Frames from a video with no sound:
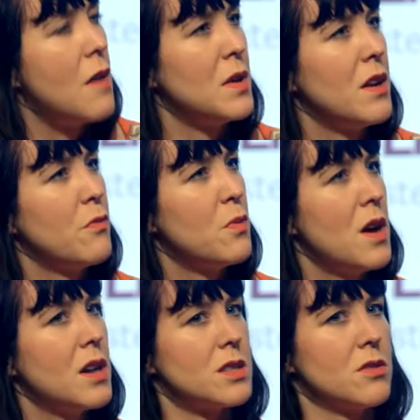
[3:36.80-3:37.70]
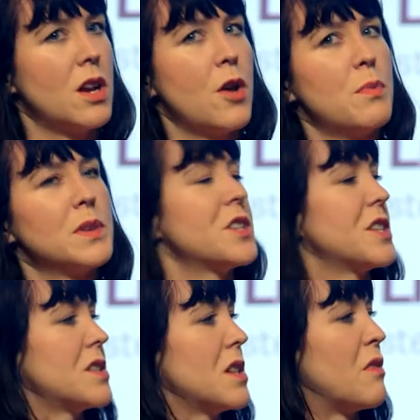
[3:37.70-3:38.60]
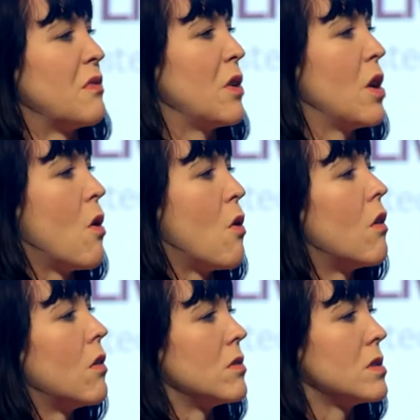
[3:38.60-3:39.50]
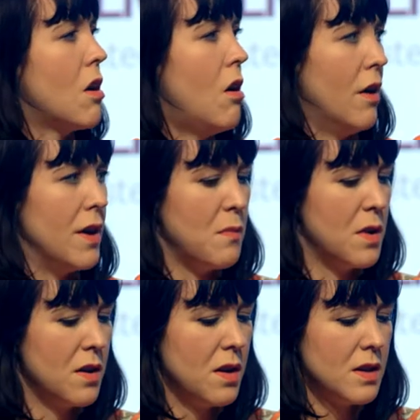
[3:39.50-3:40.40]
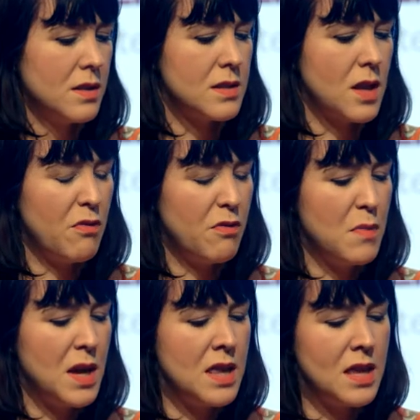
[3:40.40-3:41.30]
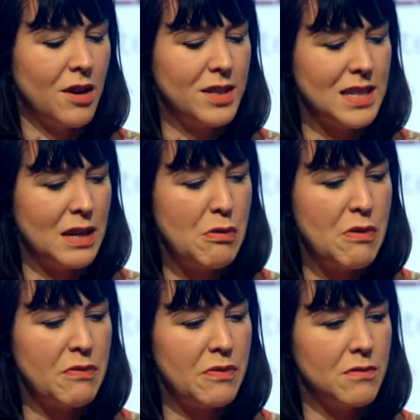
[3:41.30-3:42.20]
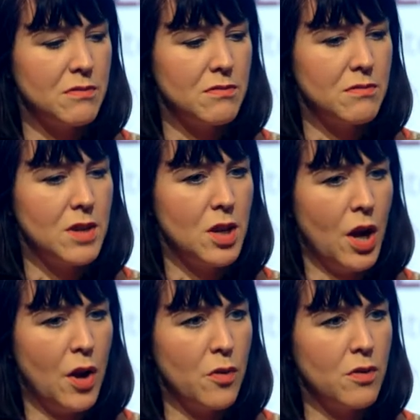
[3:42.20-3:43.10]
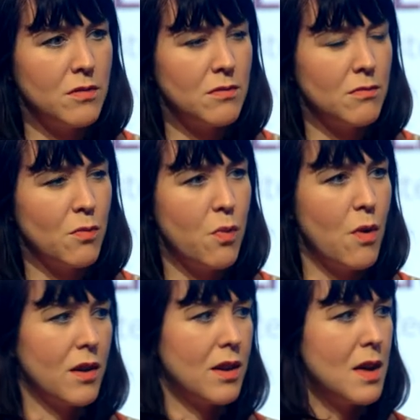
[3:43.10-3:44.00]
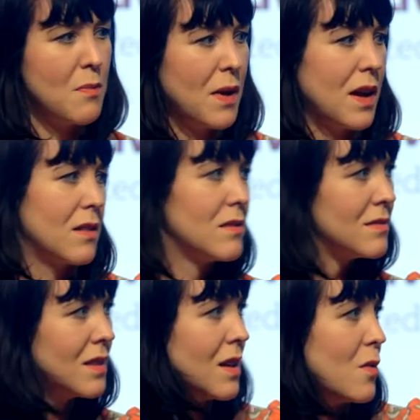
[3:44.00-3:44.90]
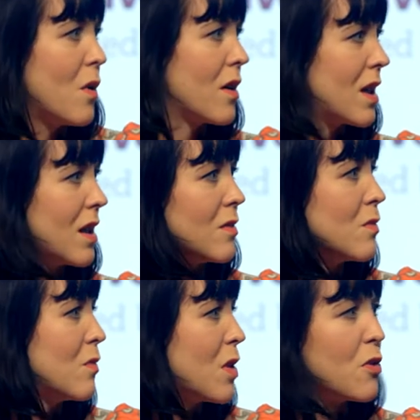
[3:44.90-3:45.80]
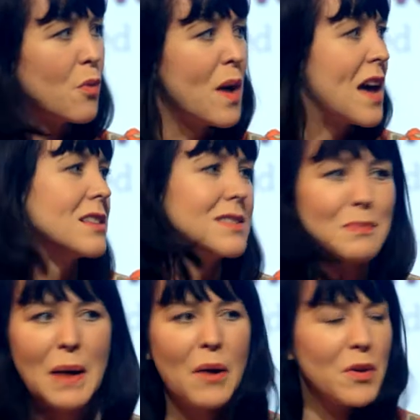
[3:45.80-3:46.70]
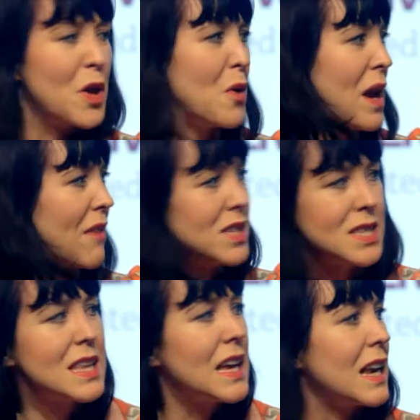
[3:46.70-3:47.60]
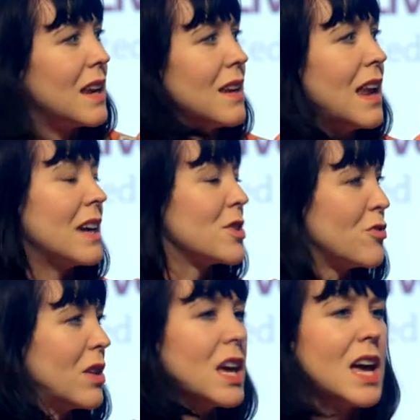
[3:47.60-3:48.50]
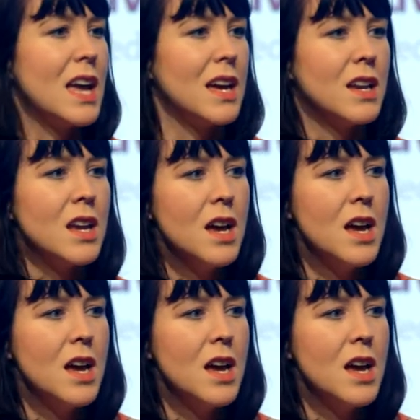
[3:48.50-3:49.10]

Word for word: mean, I've worked on low-budget stuff for a long time. So for me, the idea of, you know, working with your wits about you and having to think laterally and